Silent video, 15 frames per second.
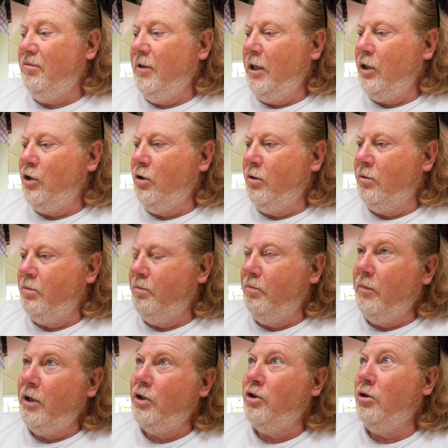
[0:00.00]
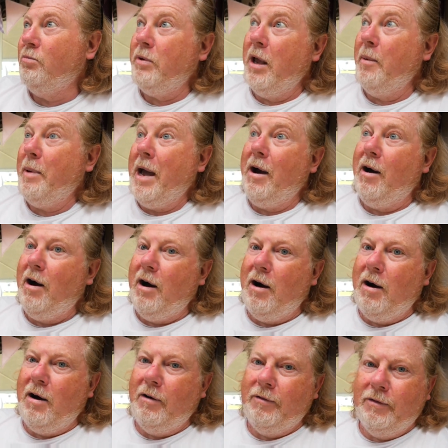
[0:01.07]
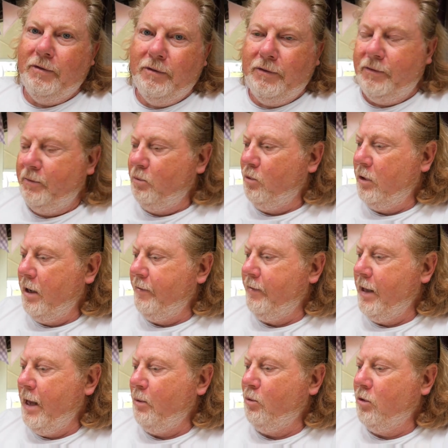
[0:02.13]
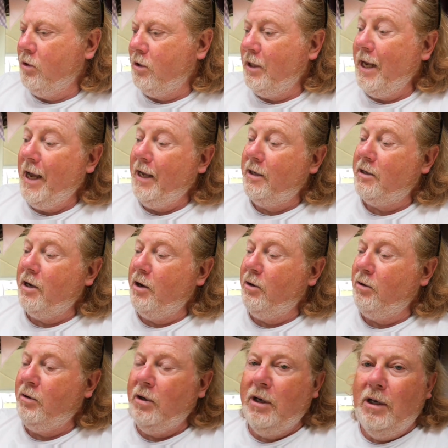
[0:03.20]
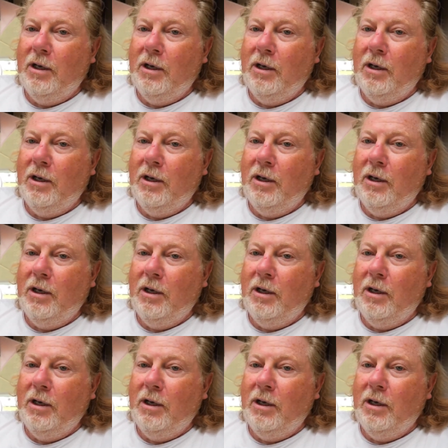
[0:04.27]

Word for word: it should it should be about half of whatever that was. Yeah, so